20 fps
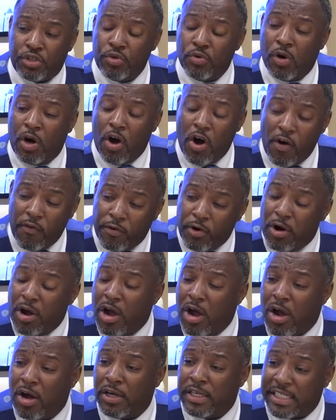to
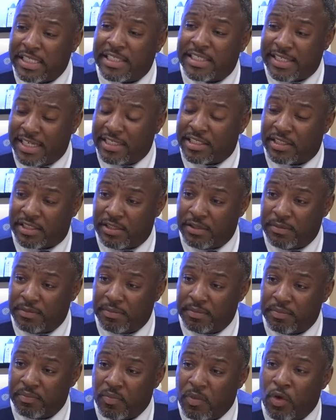overhaul this system.
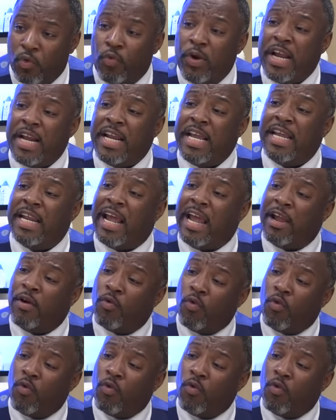We need a